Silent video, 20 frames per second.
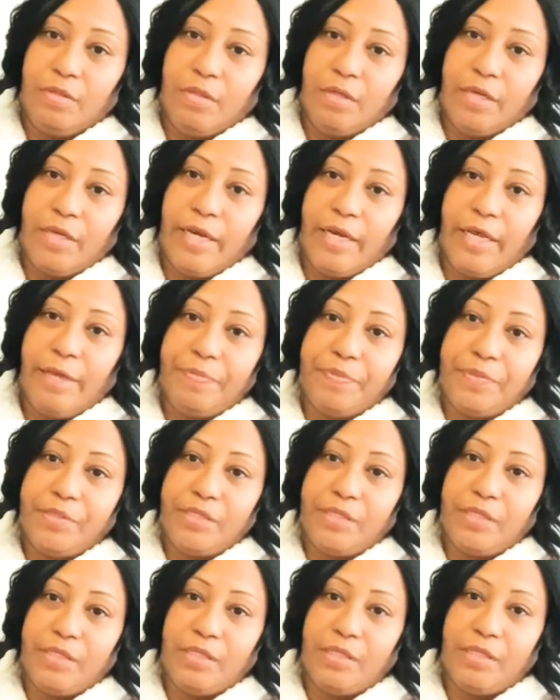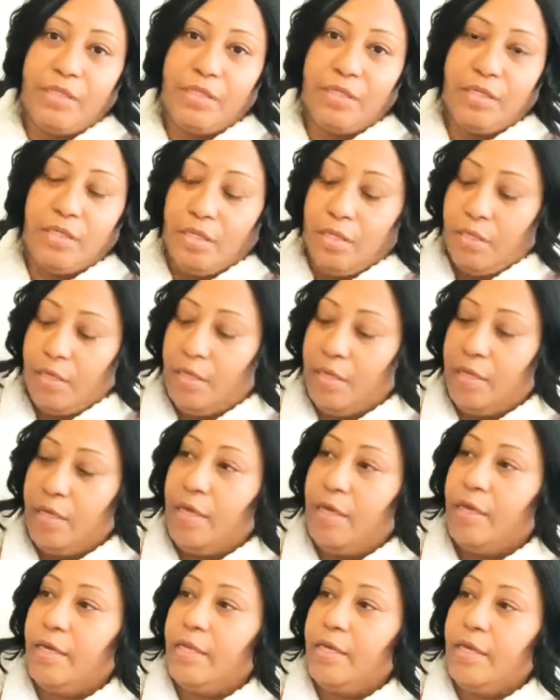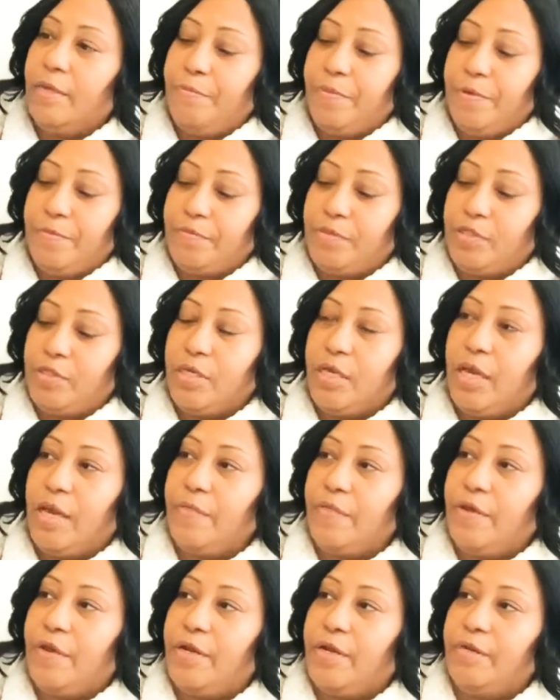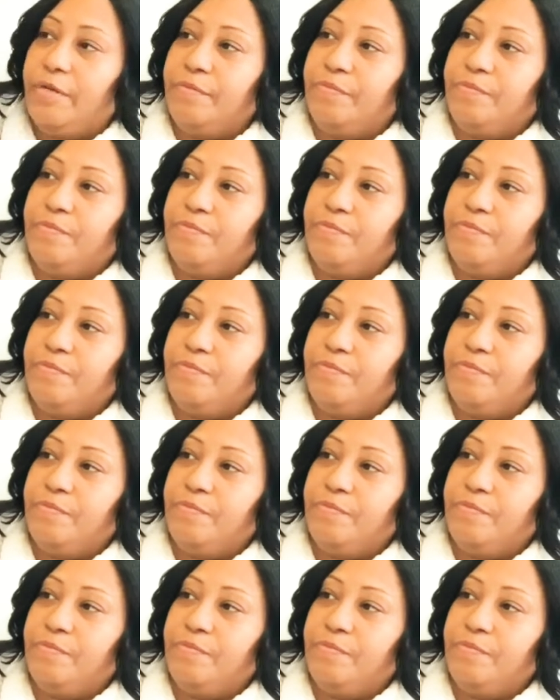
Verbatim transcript: clips and clip them together